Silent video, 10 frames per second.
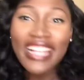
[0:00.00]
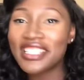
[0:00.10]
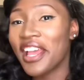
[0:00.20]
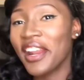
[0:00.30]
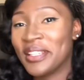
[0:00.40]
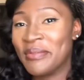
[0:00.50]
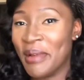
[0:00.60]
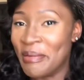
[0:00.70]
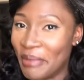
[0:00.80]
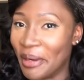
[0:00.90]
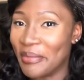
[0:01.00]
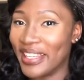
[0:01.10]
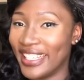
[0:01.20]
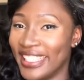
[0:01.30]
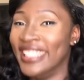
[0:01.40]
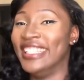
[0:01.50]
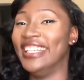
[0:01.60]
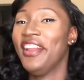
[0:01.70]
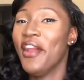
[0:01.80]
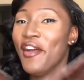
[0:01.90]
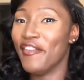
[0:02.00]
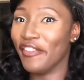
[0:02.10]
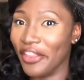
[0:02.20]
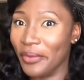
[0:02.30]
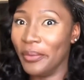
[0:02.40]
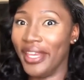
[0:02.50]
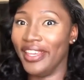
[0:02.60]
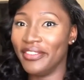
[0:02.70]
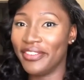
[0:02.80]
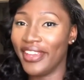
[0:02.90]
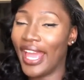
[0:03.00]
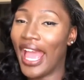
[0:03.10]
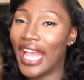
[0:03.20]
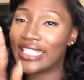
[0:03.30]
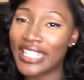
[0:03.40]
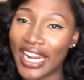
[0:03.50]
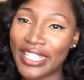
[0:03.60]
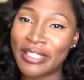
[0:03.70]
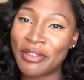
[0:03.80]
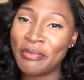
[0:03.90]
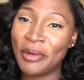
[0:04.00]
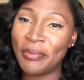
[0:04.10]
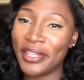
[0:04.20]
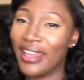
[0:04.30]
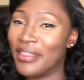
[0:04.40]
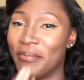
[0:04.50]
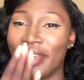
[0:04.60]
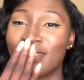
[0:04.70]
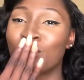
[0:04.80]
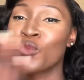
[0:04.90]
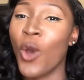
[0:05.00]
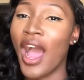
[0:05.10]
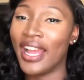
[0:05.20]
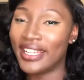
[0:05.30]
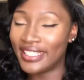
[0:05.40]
Shout out to my mommy for the weave. Shout out to you, mommy. You're the best. Mwah.